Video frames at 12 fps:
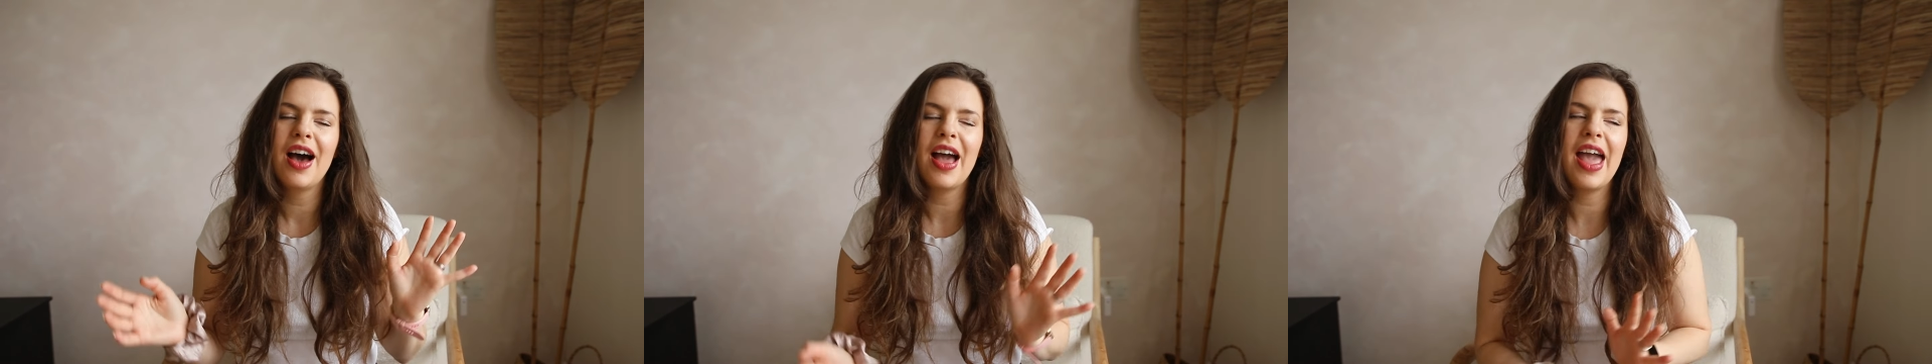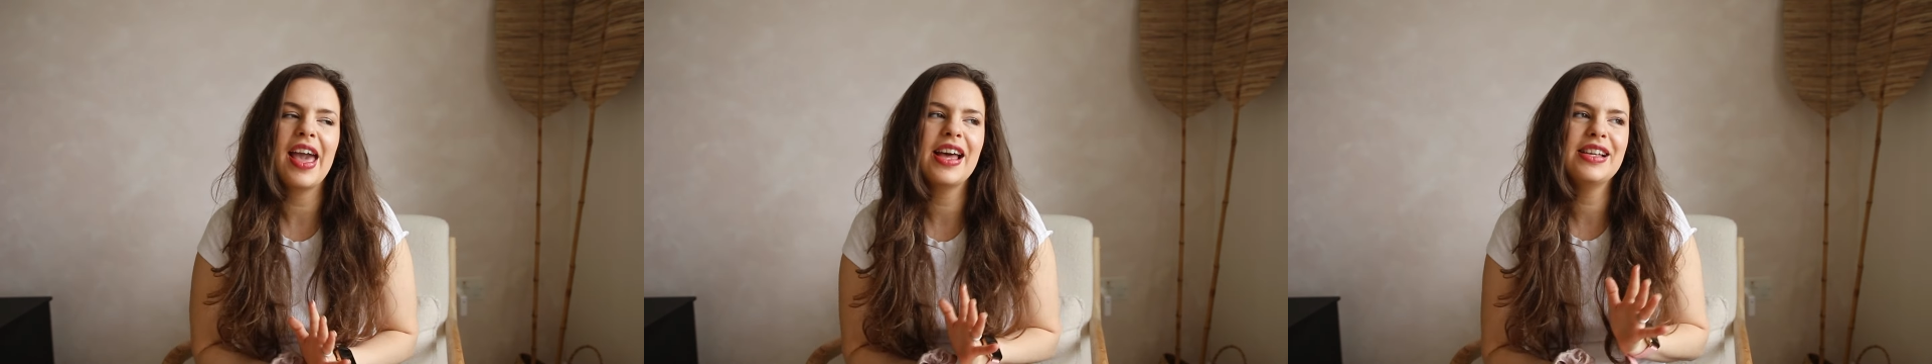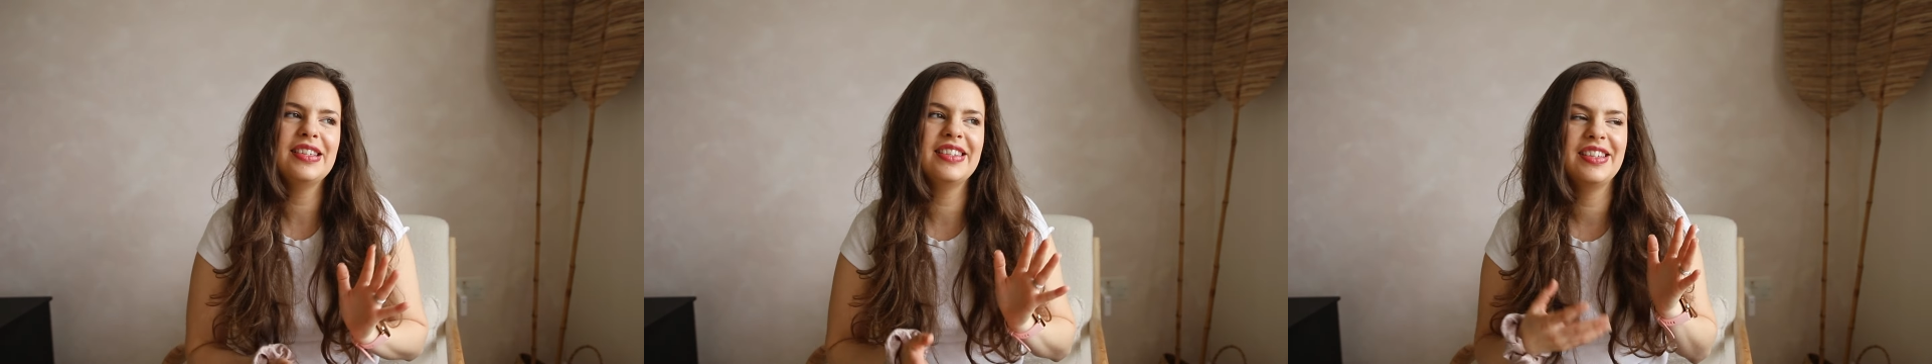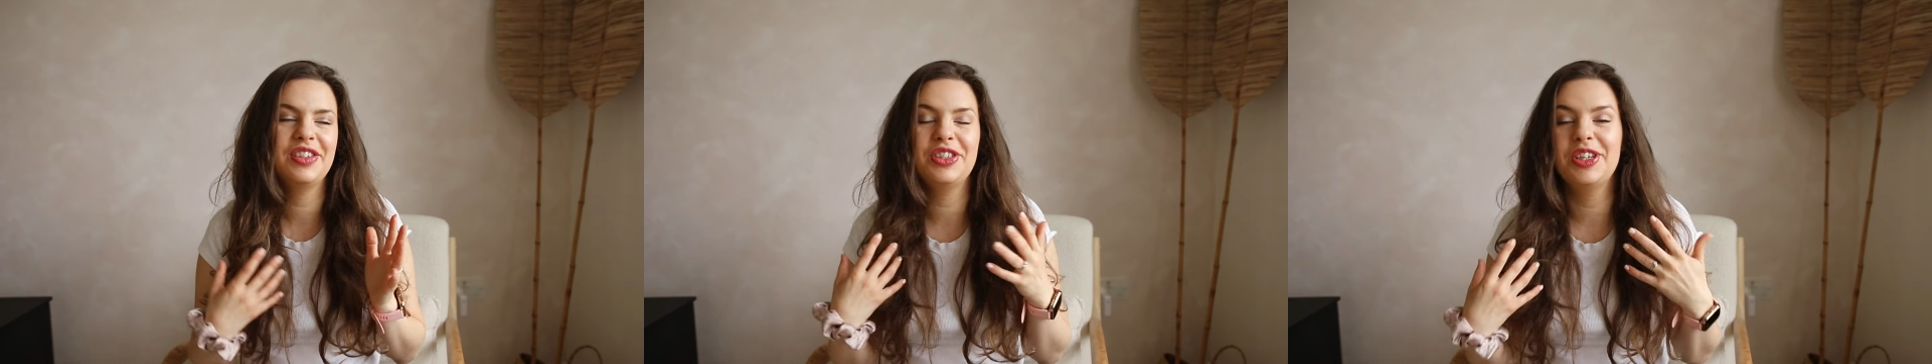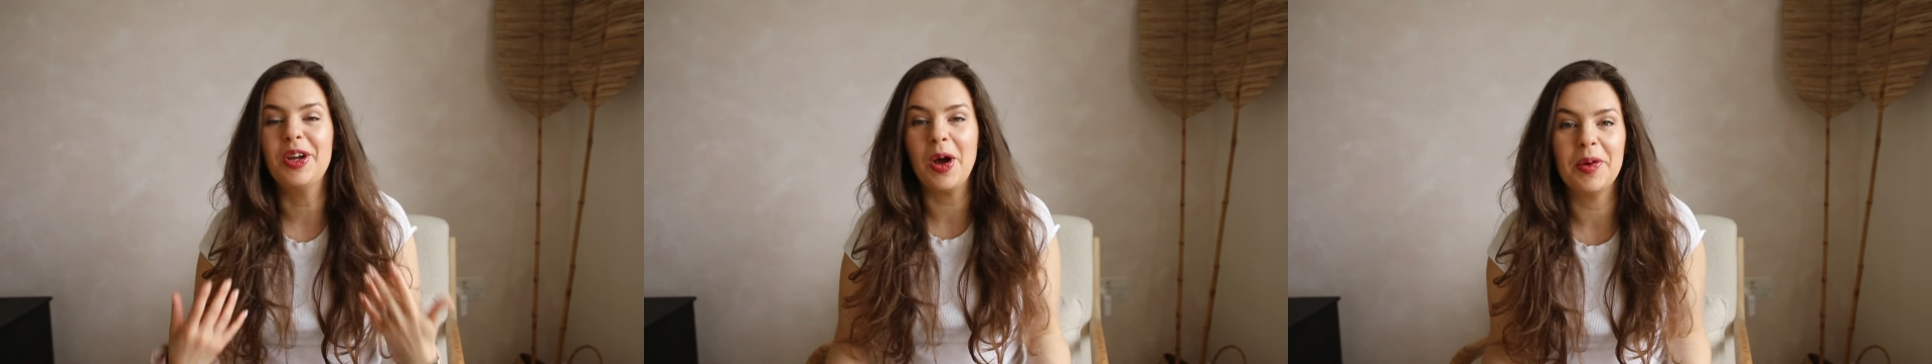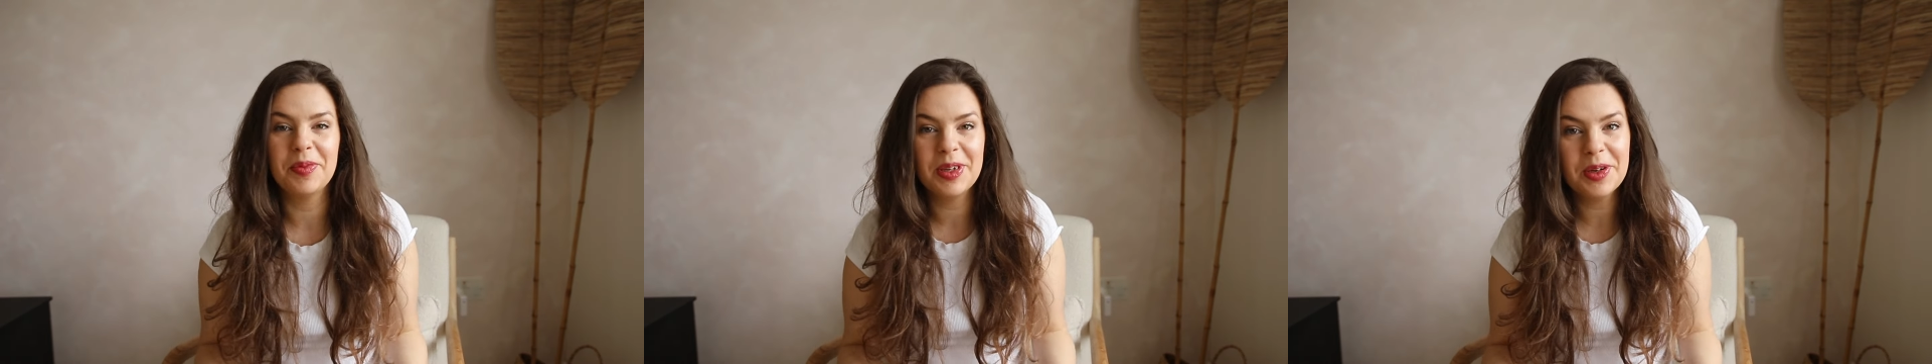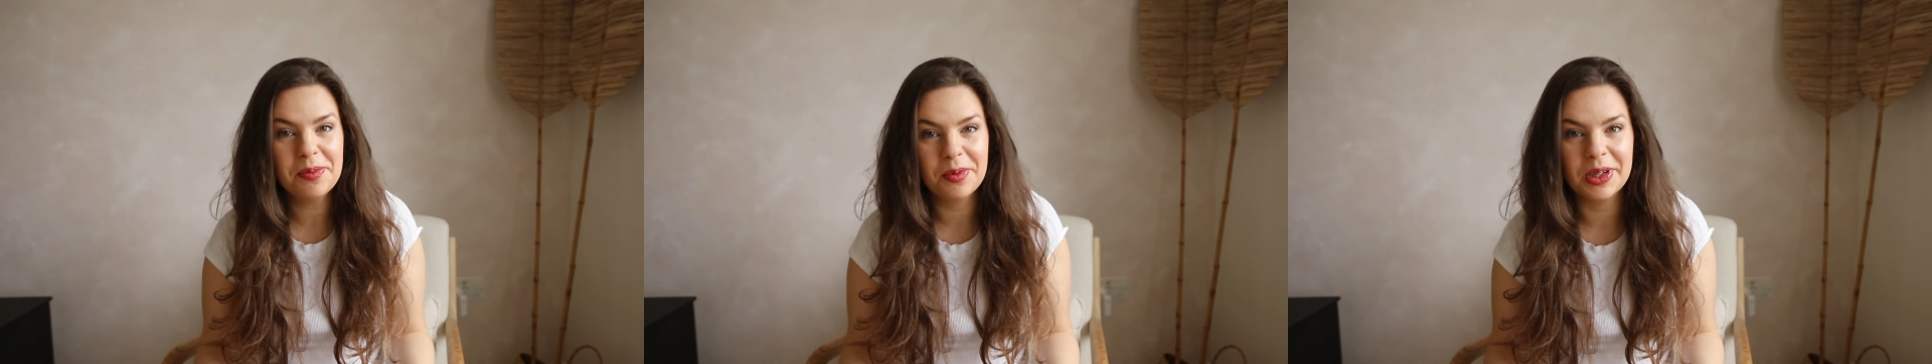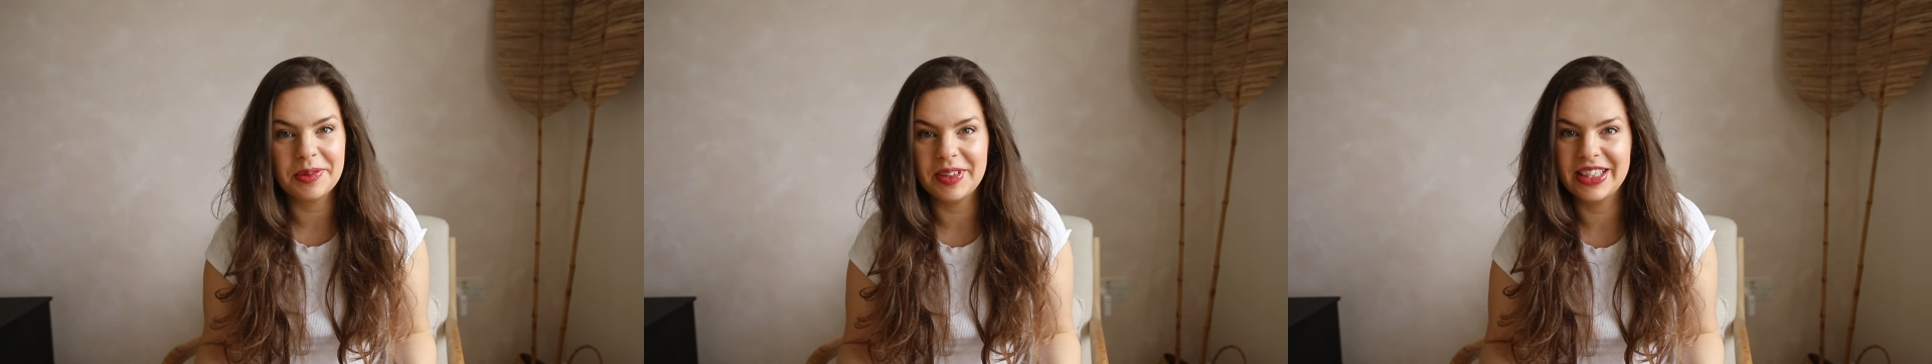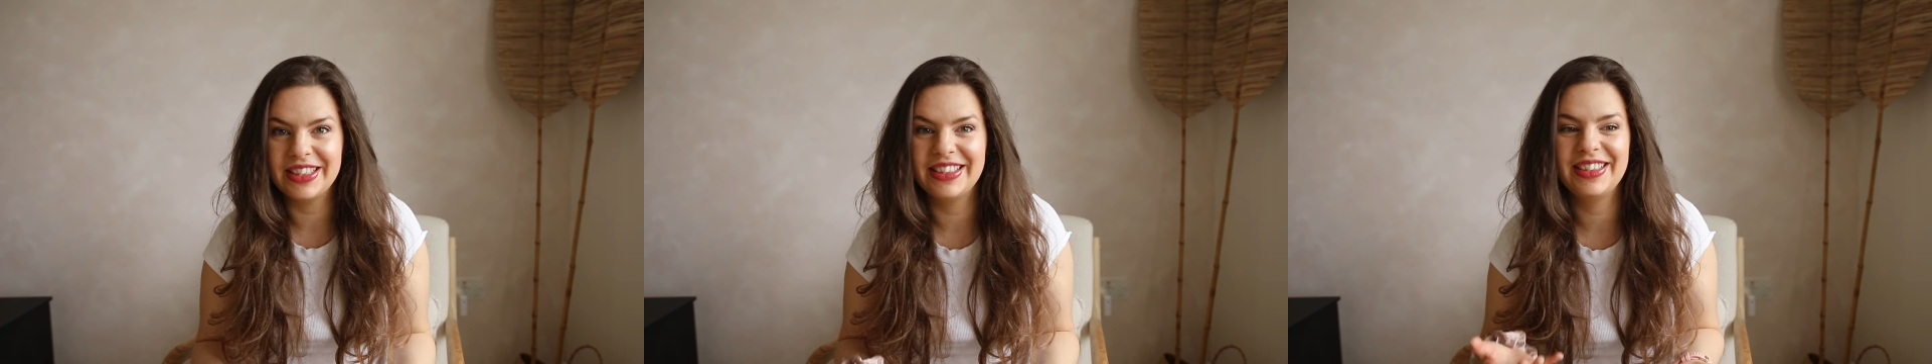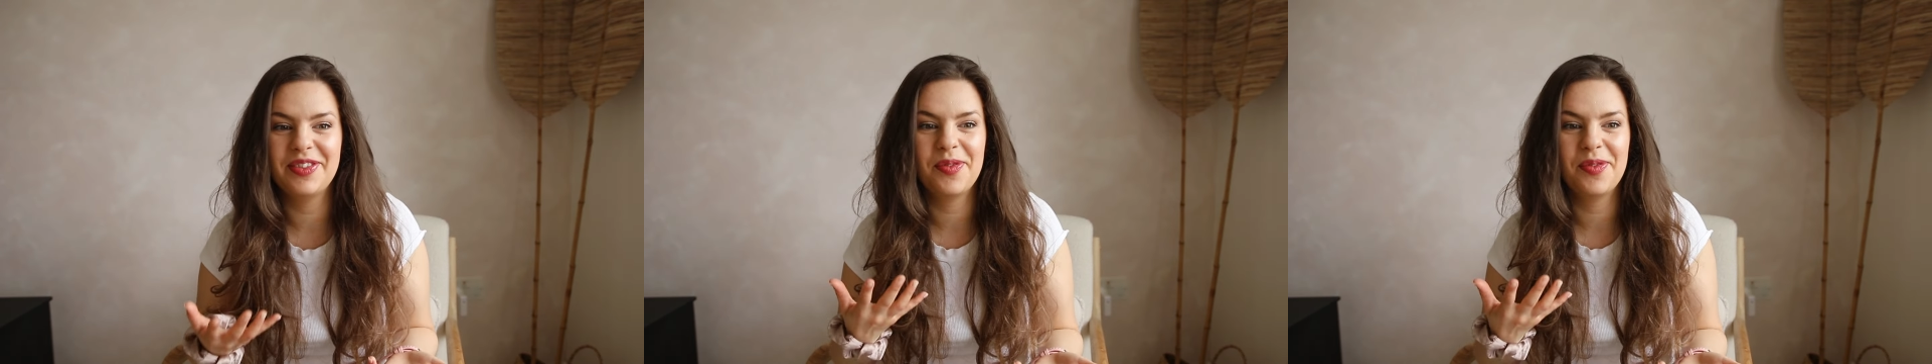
and then she got me an appointment